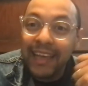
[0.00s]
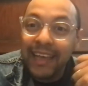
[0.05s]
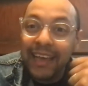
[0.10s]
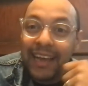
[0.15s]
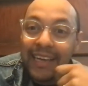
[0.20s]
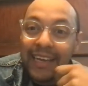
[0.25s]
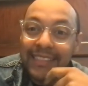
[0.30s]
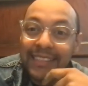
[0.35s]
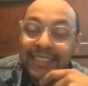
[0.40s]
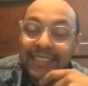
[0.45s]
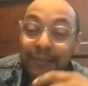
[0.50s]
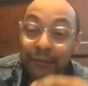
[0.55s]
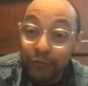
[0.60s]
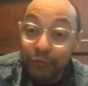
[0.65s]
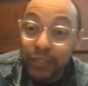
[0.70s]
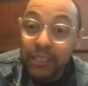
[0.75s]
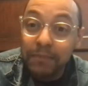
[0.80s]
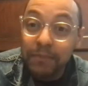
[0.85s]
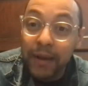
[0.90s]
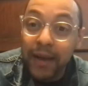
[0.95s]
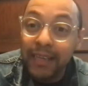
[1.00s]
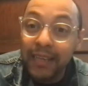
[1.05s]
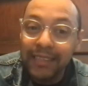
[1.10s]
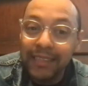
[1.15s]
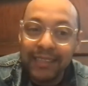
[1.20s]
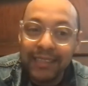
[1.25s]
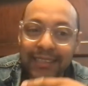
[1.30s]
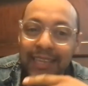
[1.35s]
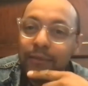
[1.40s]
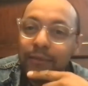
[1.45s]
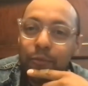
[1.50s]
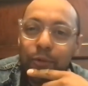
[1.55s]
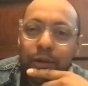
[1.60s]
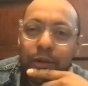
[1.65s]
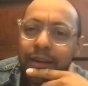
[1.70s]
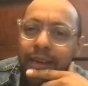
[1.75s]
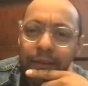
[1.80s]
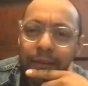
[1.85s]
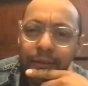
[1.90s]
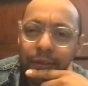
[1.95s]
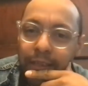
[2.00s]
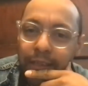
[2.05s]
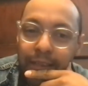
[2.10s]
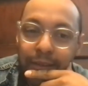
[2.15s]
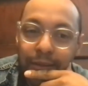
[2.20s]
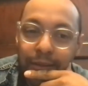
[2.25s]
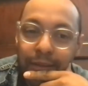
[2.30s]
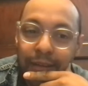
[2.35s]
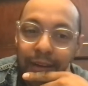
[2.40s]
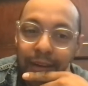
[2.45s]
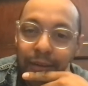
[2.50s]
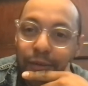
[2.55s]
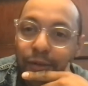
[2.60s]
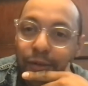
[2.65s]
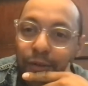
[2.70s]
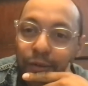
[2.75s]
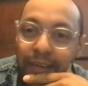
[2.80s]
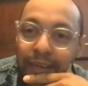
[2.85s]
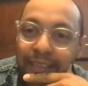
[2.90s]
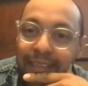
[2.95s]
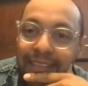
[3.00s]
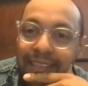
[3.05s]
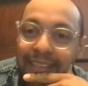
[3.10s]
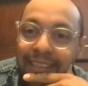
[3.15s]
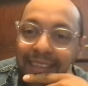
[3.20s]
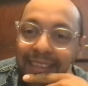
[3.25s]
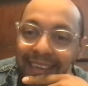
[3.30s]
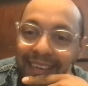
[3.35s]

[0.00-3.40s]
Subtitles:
I responded and said, we're never going to do that. Are you crazy?